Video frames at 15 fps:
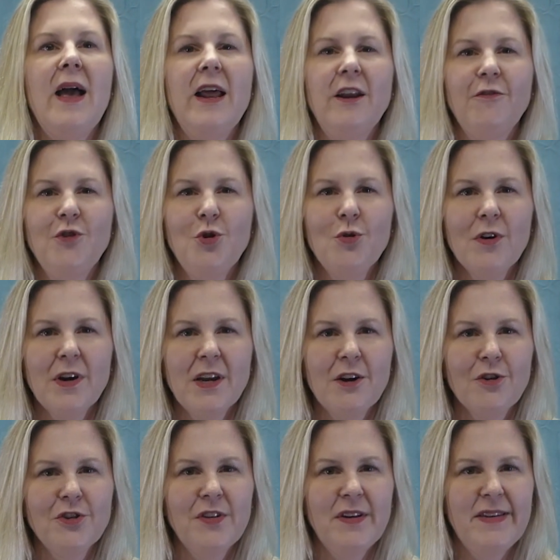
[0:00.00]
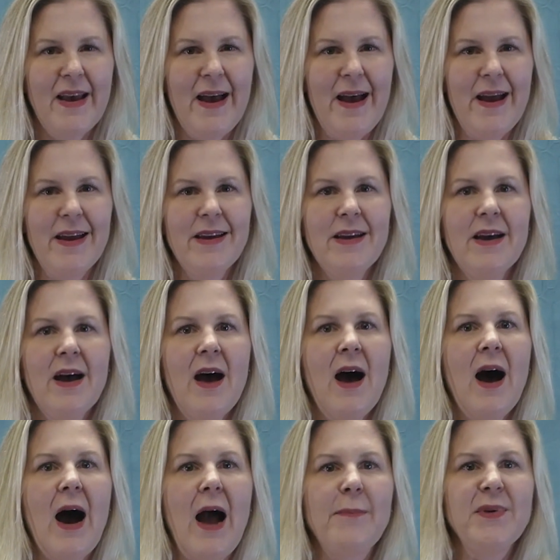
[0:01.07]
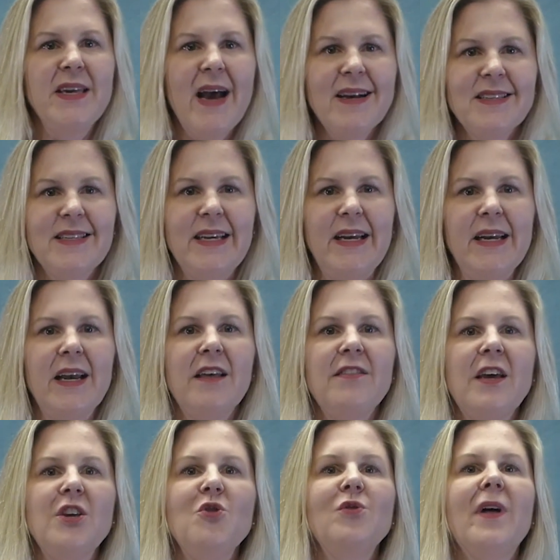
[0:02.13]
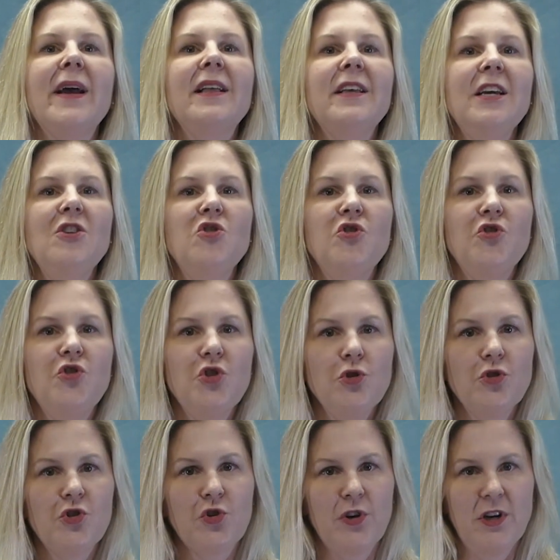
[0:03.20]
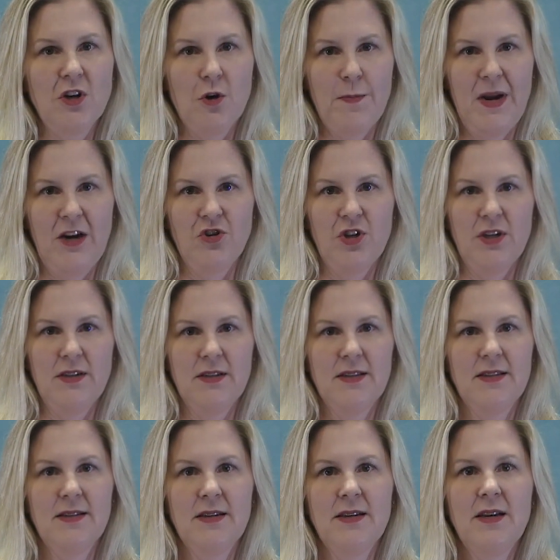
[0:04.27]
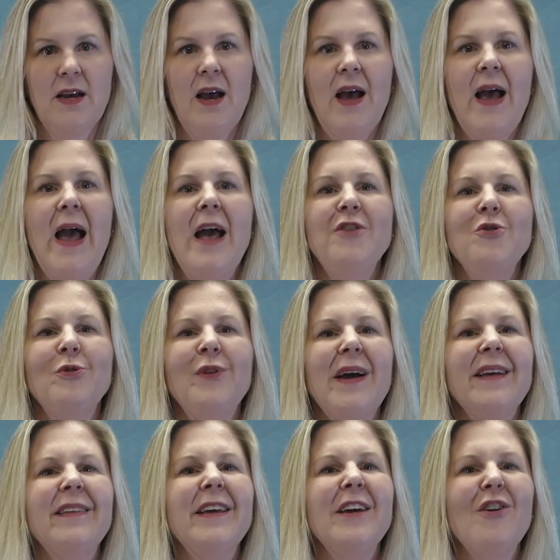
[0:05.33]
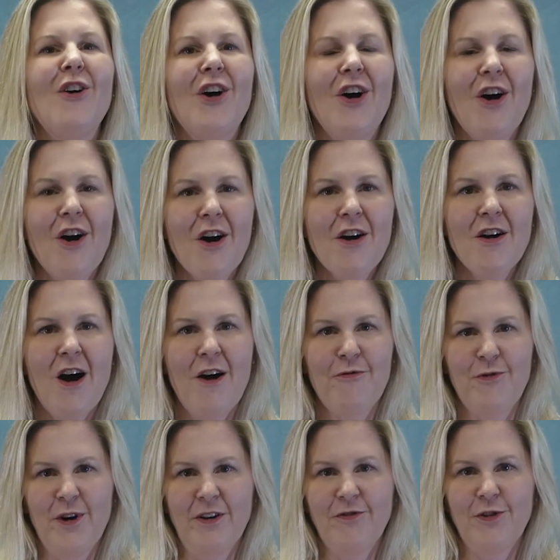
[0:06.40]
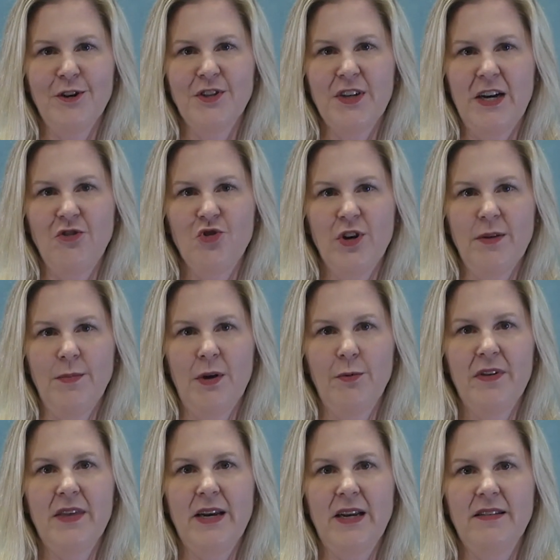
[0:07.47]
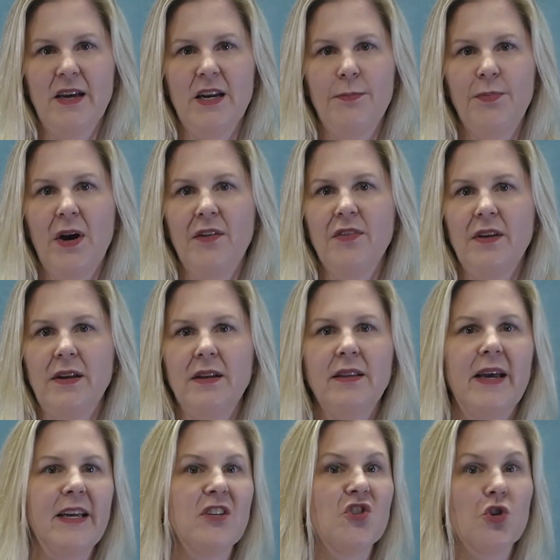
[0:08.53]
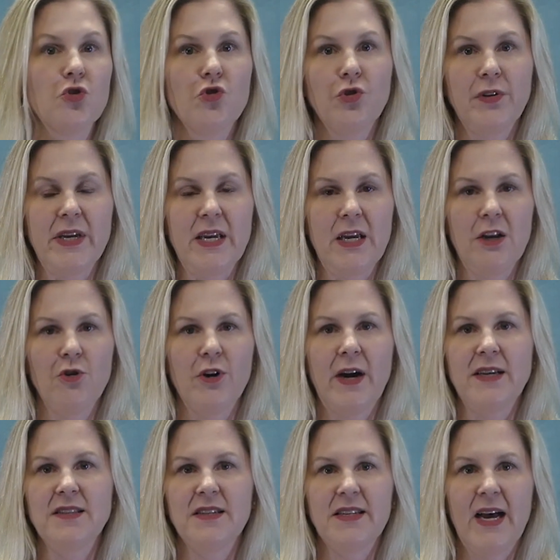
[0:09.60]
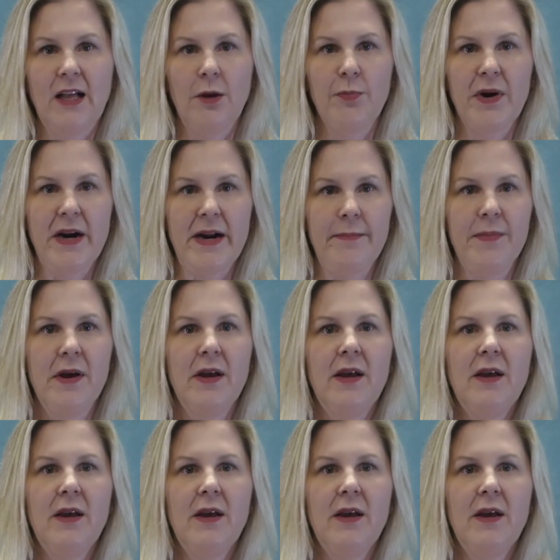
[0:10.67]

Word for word: And if you are here today, I'm guessing that you likely do screen your patients, and you likely are offering first line treatment with an antidepressant like sertraline or escitalopram,